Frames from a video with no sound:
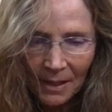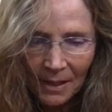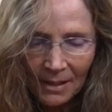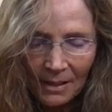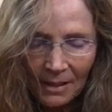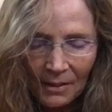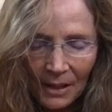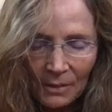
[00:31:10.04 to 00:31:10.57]

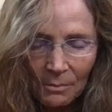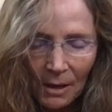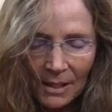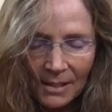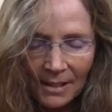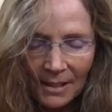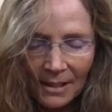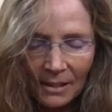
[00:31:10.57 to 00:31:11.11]
And I'll end by
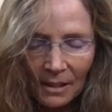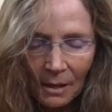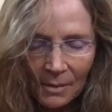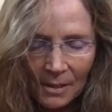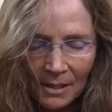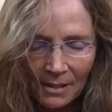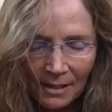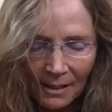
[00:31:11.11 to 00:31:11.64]
saying
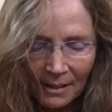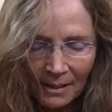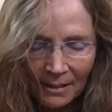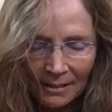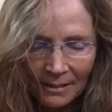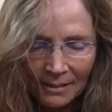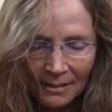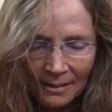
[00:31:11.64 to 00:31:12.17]
namaste,
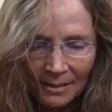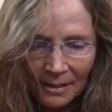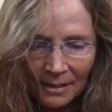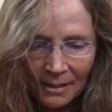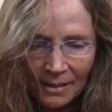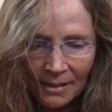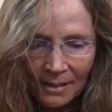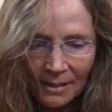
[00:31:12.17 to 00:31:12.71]

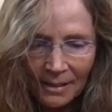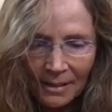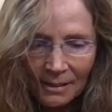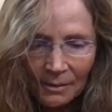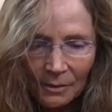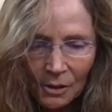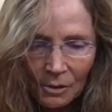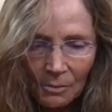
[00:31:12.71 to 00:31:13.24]

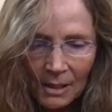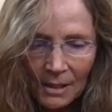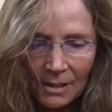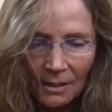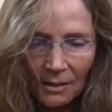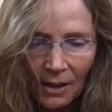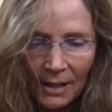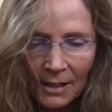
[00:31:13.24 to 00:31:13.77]
which means
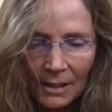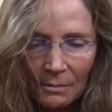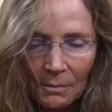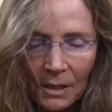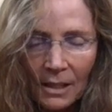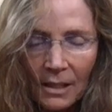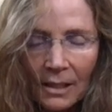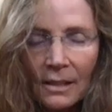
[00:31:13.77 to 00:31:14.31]
the light in
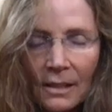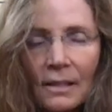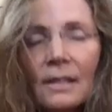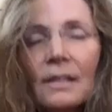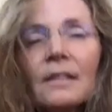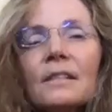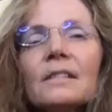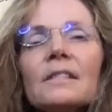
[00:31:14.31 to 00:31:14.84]
me
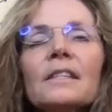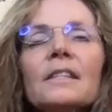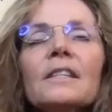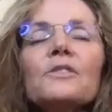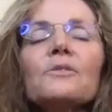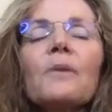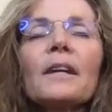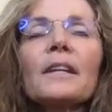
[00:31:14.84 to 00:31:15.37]

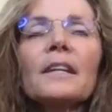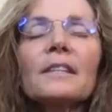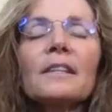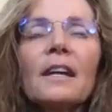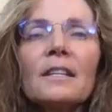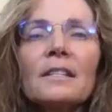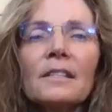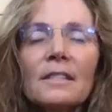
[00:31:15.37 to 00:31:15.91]
sees,
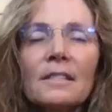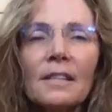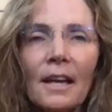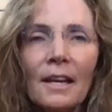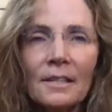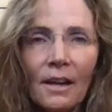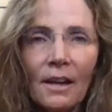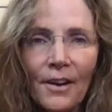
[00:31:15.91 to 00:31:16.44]
recognizes,
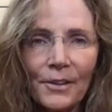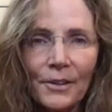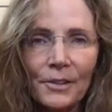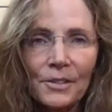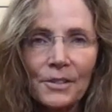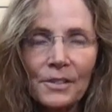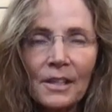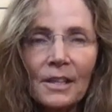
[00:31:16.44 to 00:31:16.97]
and
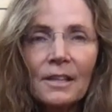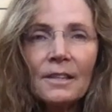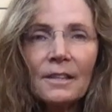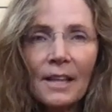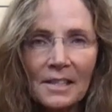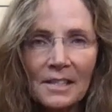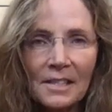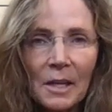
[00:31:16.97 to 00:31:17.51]
honors
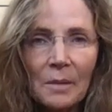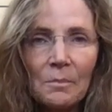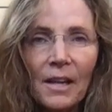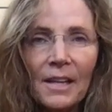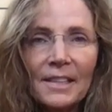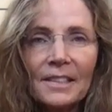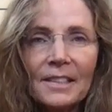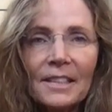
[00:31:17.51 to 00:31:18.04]
that same
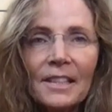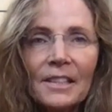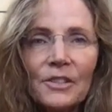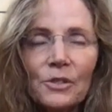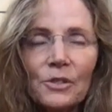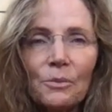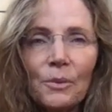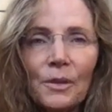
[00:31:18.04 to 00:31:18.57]
light in
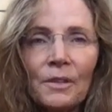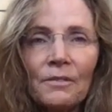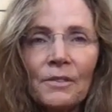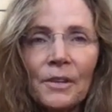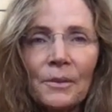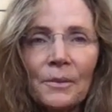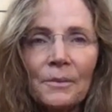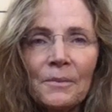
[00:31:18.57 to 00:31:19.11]
each one of
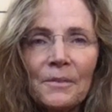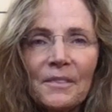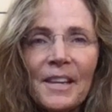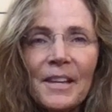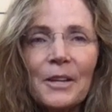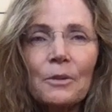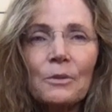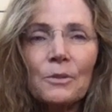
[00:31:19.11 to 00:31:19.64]
you.
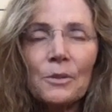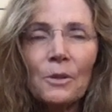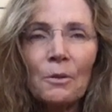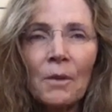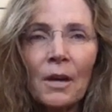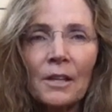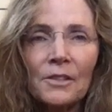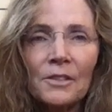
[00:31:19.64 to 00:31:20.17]
Thank you so
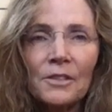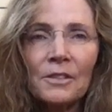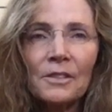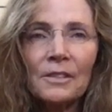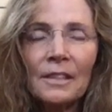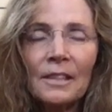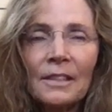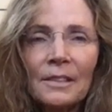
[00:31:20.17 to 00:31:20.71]
much.
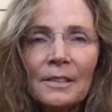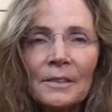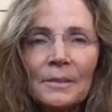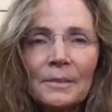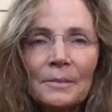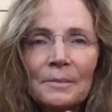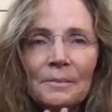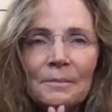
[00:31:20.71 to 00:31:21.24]

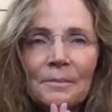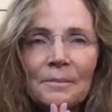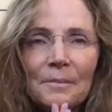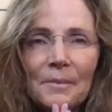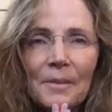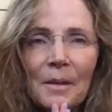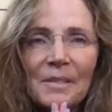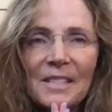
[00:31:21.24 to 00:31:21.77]

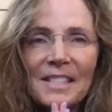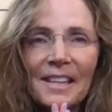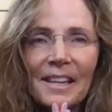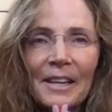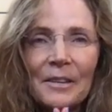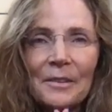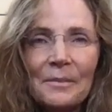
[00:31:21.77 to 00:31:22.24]
Namaste.